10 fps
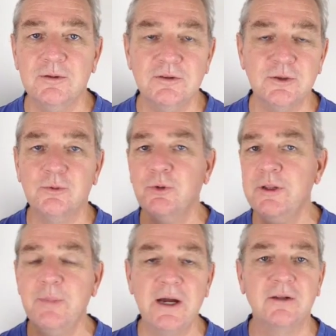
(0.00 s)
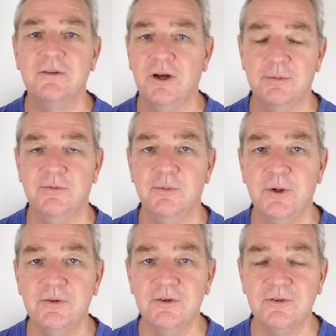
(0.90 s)
sort of rebound type of
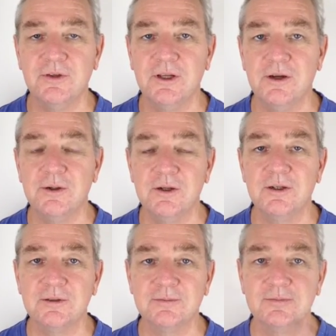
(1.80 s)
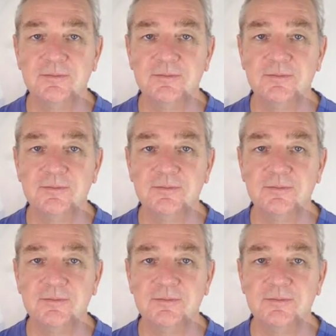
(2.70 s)
emotions that are going on.